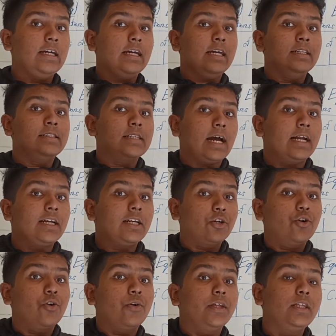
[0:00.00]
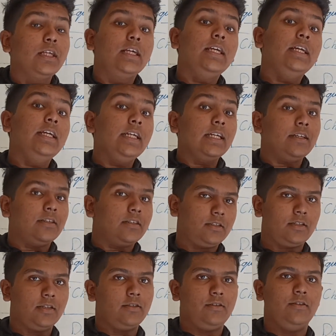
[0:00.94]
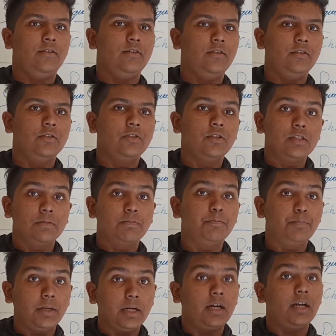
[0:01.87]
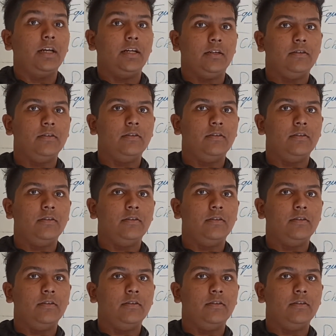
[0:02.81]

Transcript: It's undergoing heat, so it's burning.